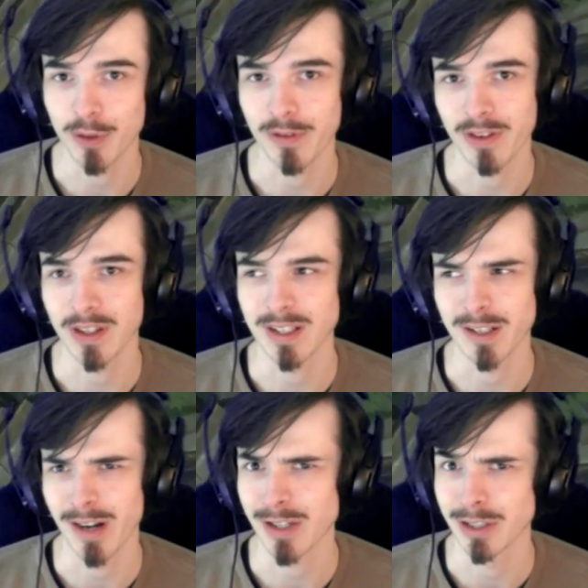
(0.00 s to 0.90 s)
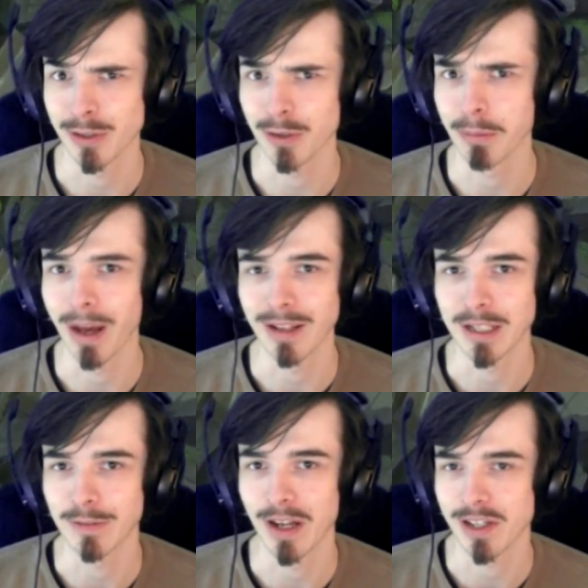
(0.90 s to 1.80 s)
of the things that are actually good about
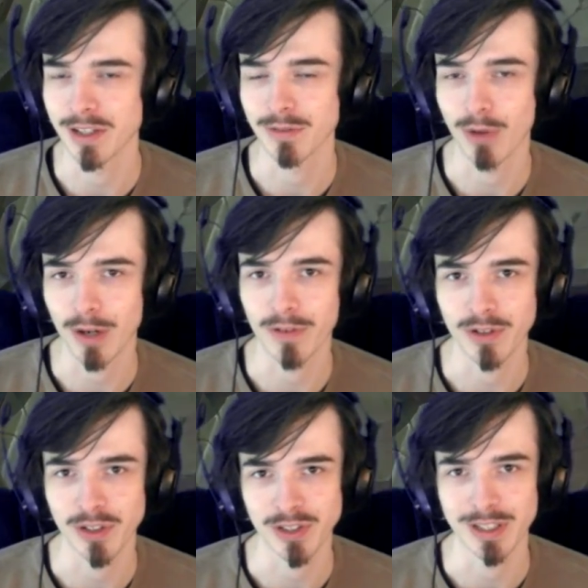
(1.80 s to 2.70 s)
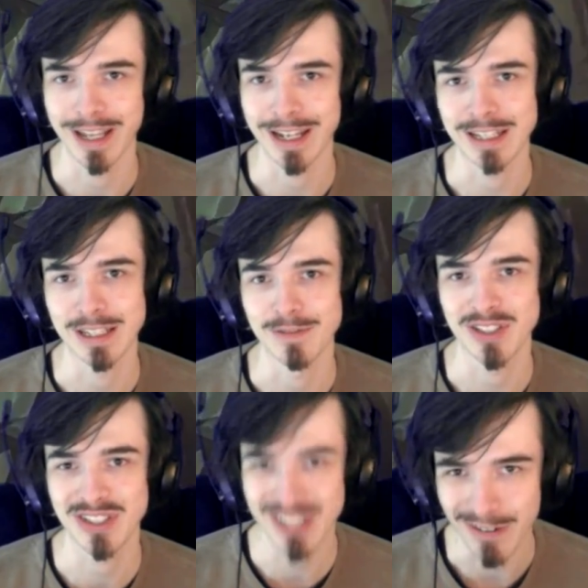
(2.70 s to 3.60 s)
League of Legends rather than just the negative
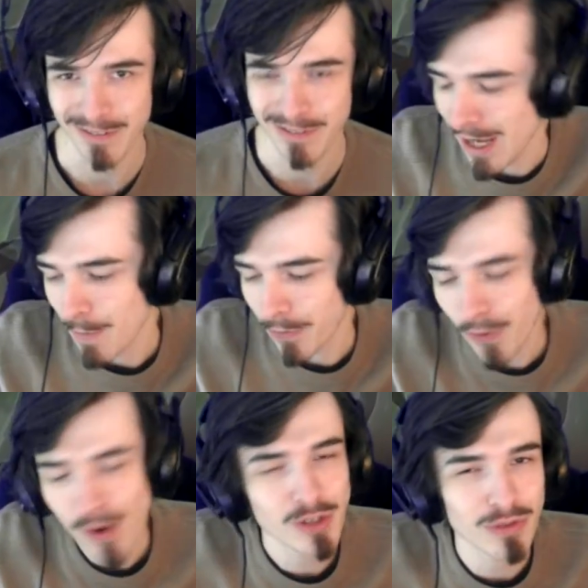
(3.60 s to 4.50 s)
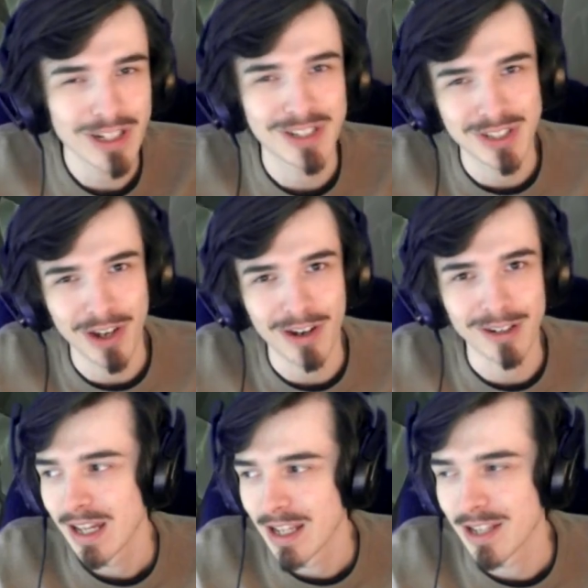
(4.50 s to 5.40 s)
stuff. Before I should really
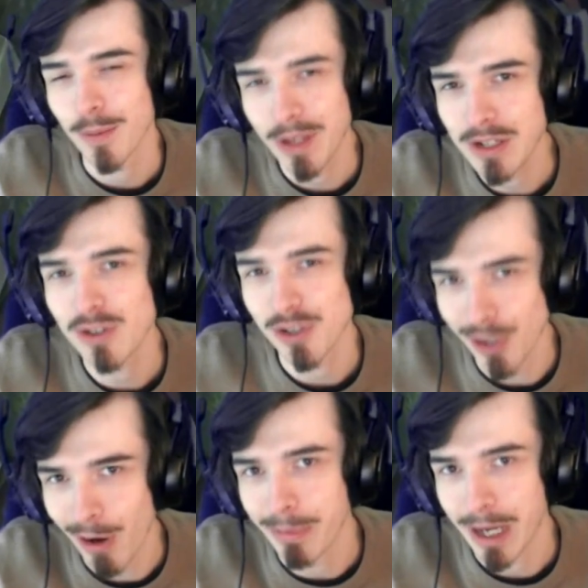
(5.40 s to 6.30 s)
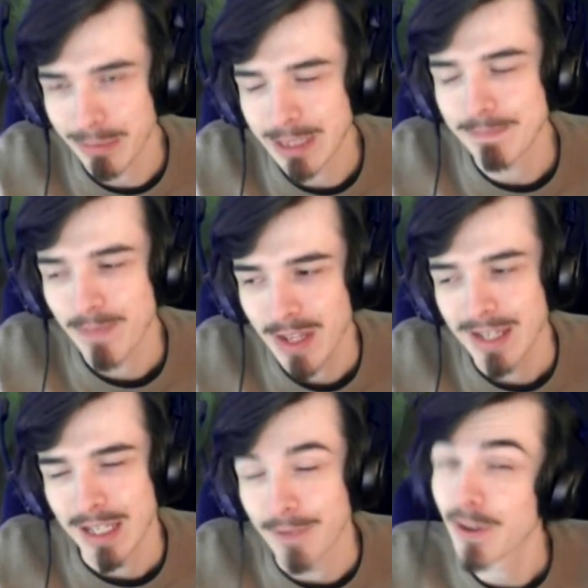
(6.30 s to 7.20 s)
start, there's some things you should know about me.
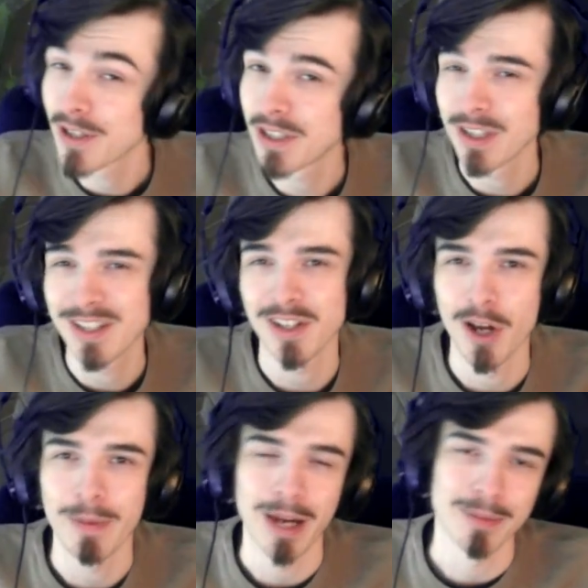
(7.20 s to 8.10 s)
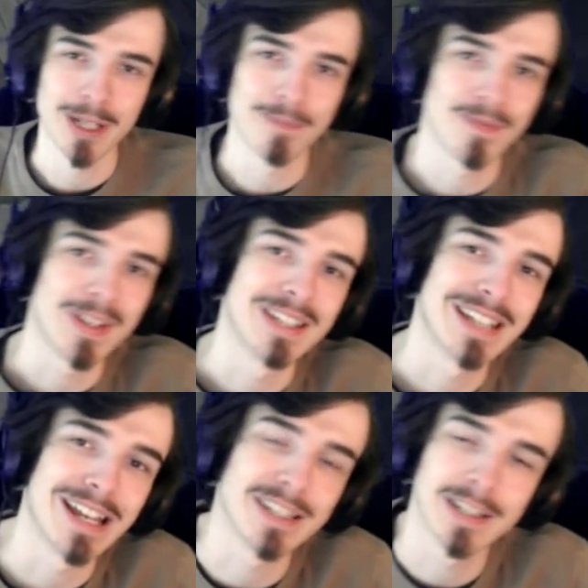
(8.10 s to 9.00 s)
The first thing you need to know about me is
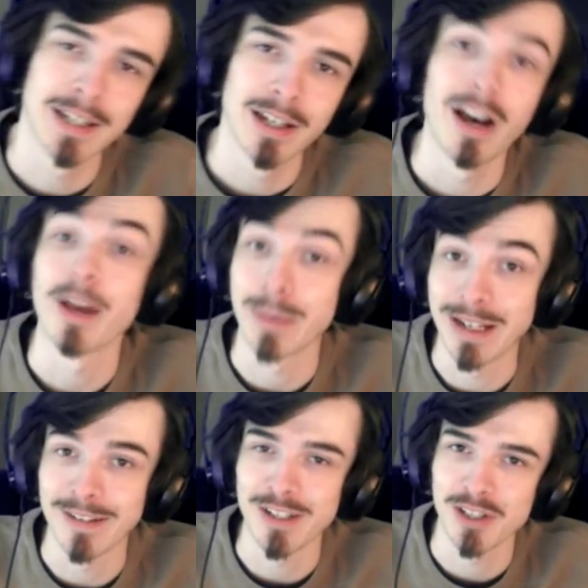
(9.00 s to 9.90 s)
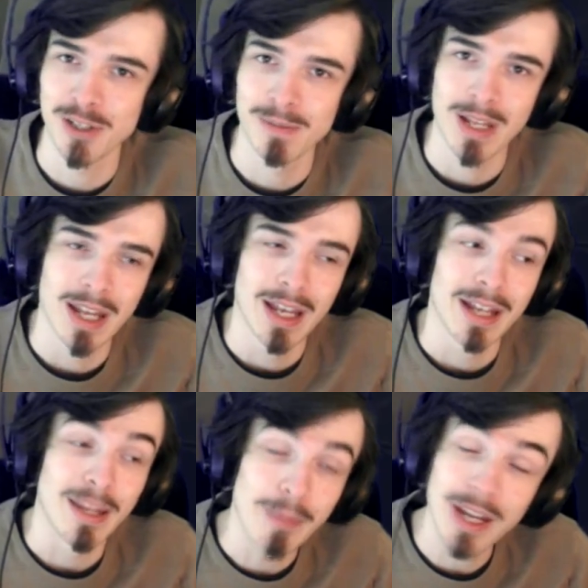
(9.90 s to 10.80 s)
that I'm English.
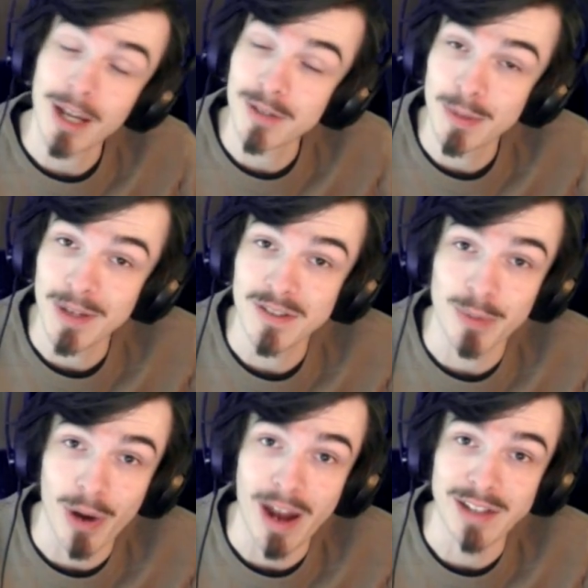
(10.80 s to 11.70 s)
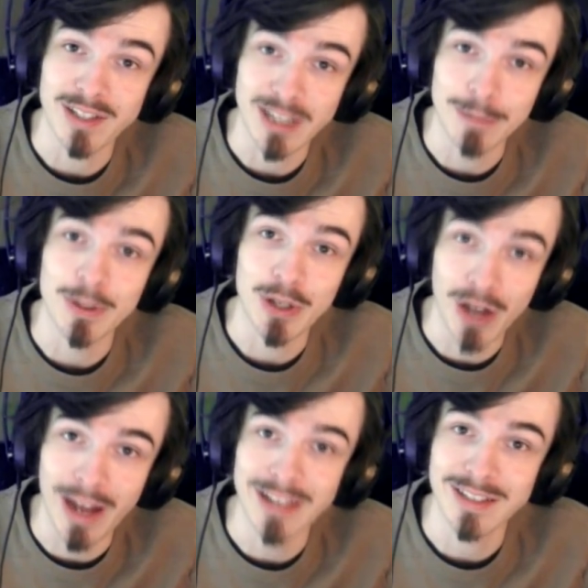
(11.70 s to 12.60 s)
That may come as a bit of a surprise to some of you
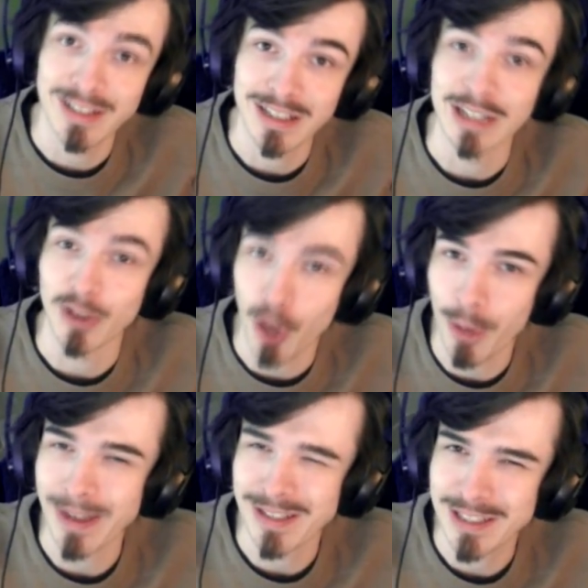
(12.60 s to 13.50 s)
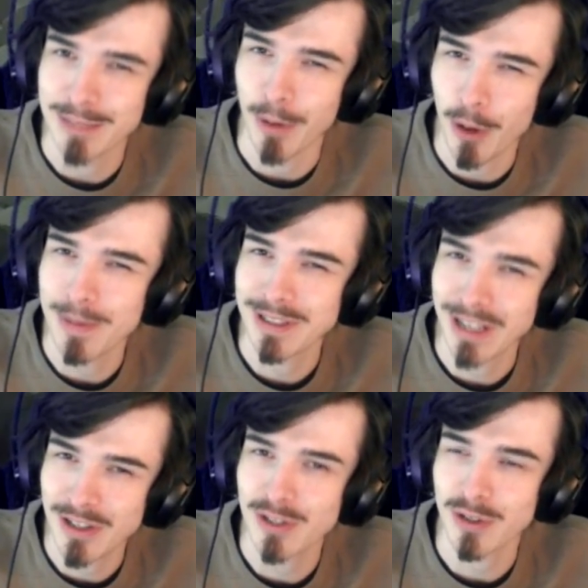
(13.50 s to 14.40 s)
guys in the comments, in my comment
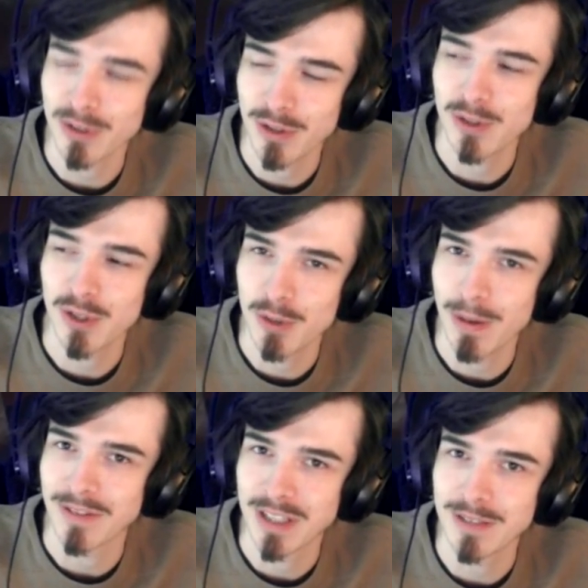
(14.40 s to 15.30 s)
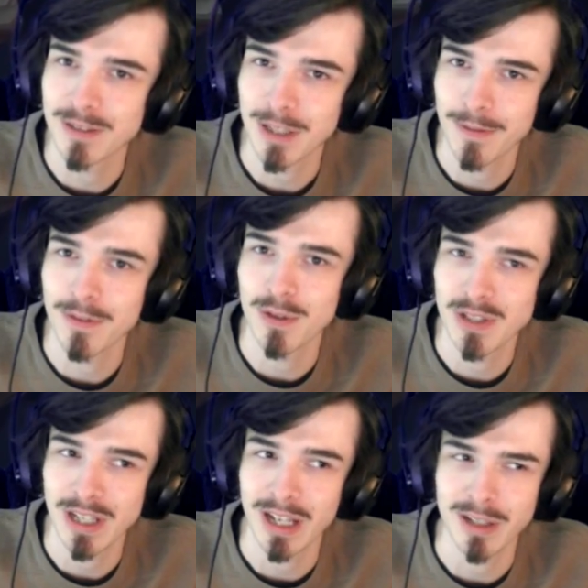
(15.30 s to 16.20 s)
sections on YouTube. I've seen some of you
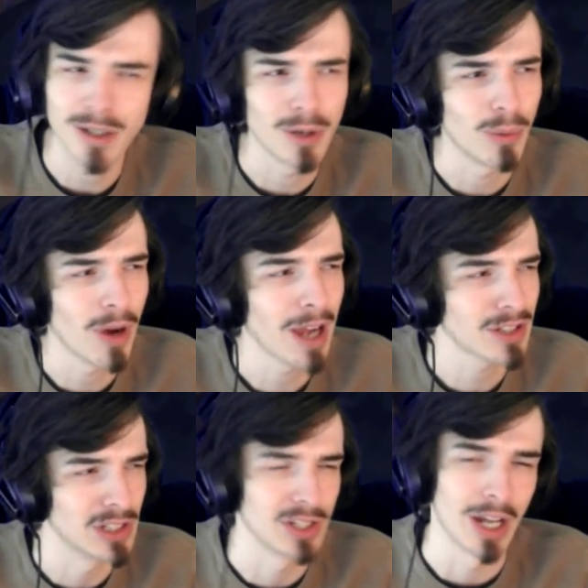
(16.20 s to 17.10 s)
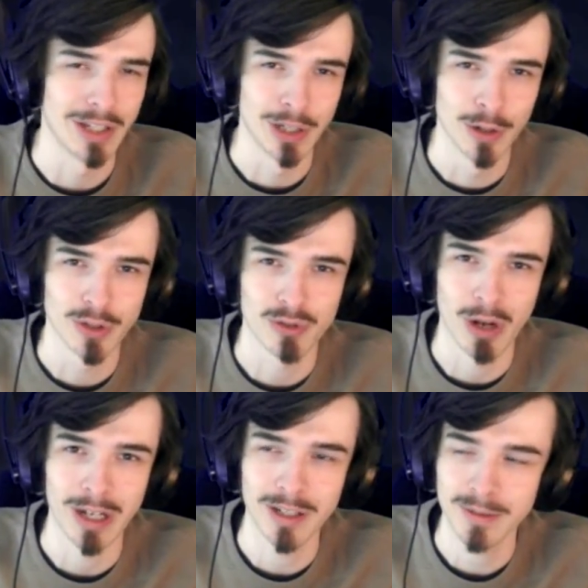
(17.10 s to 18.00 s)
say, oh, what accent is that? Is he
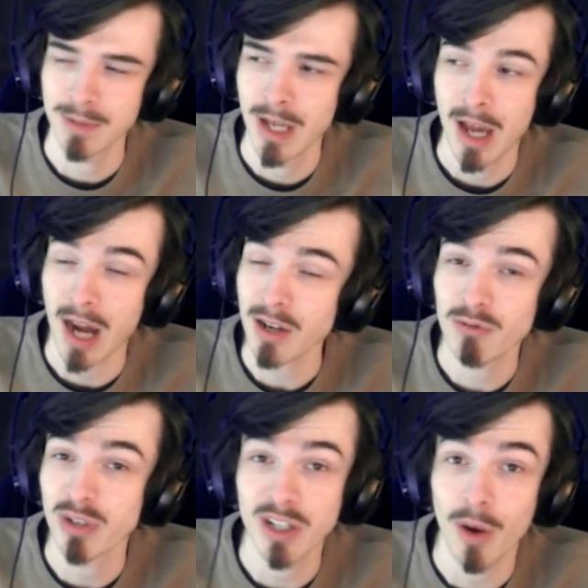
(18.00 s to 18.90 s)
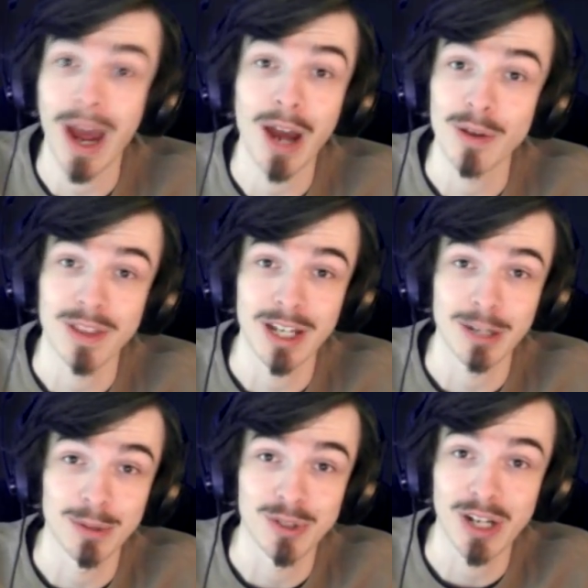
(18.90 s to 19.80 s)
Australian? I don't really know how you think
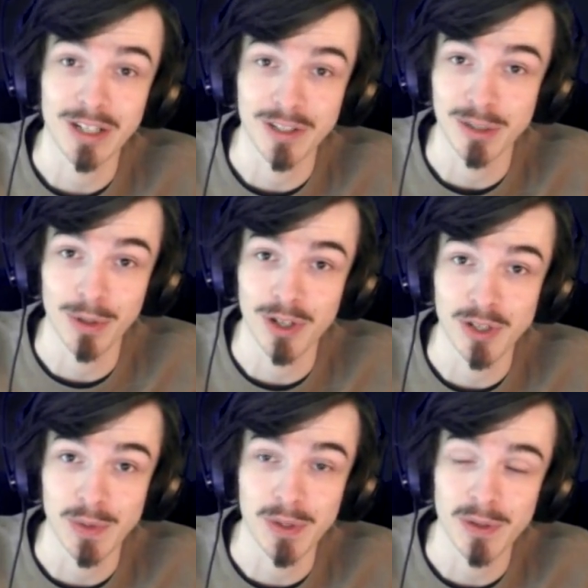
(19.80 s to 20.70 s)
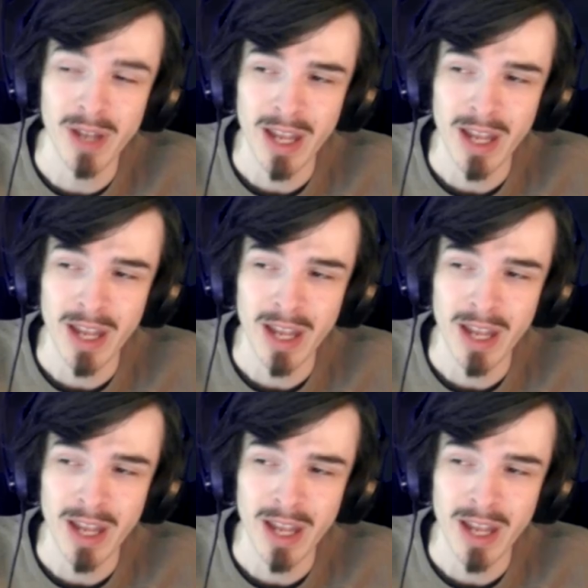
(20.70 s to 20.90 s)
I'm Australian, to be honest with you.